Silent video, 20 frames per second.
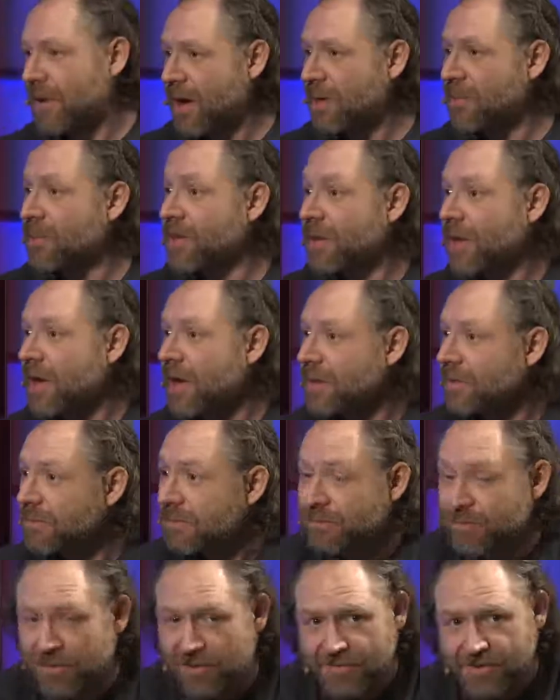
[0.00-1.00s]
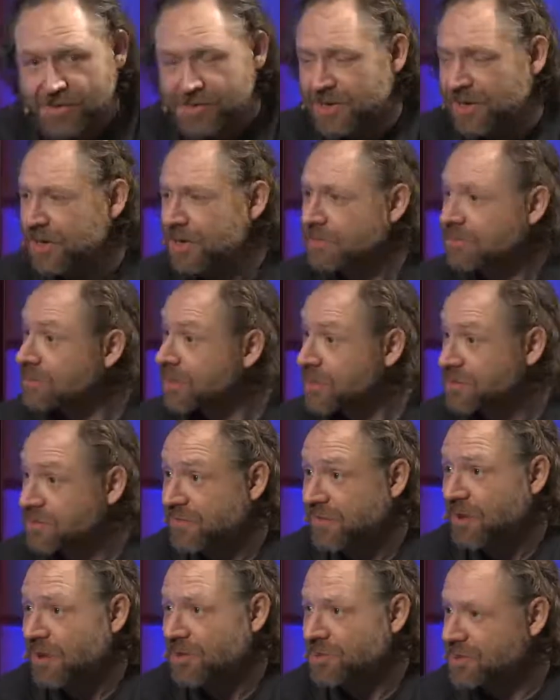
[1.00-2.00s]
right, we're going to prove this thing is
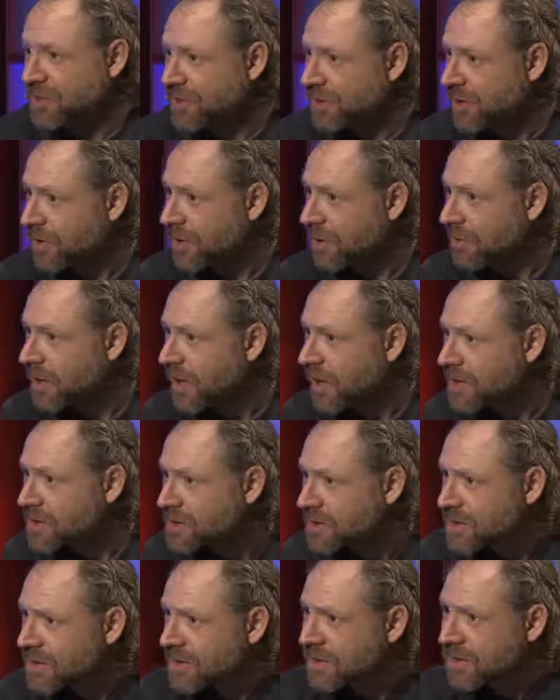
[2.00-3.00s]
false in 30 minutes.